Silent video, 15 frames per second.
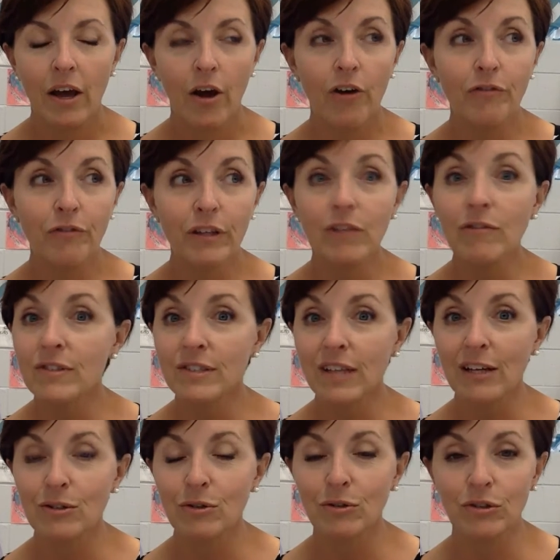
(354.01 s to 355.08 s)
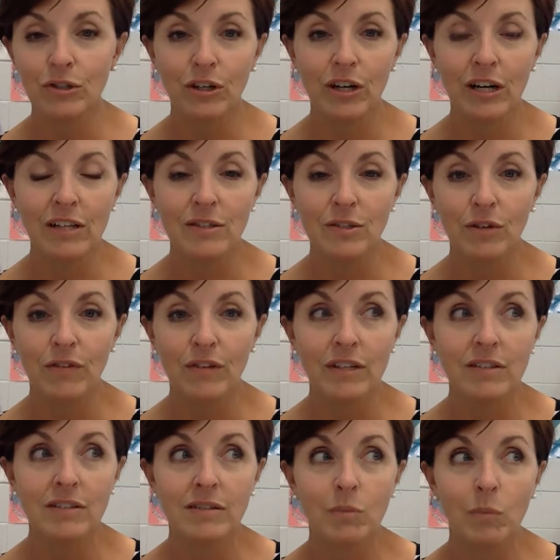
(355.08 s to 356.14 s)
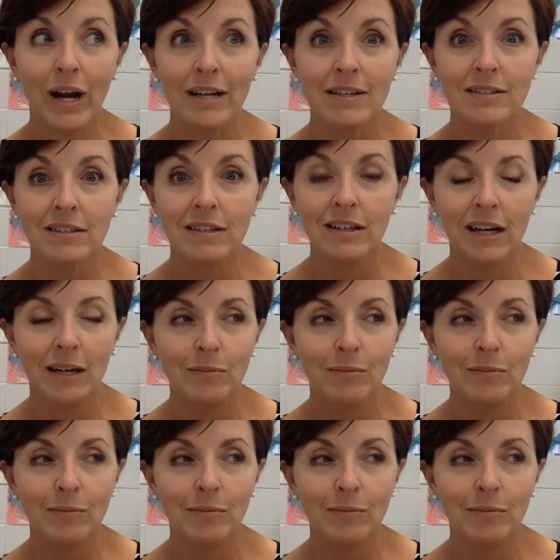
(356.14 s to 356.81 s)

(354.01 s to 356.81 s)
Hopefully you've scheduled your in-service wisely.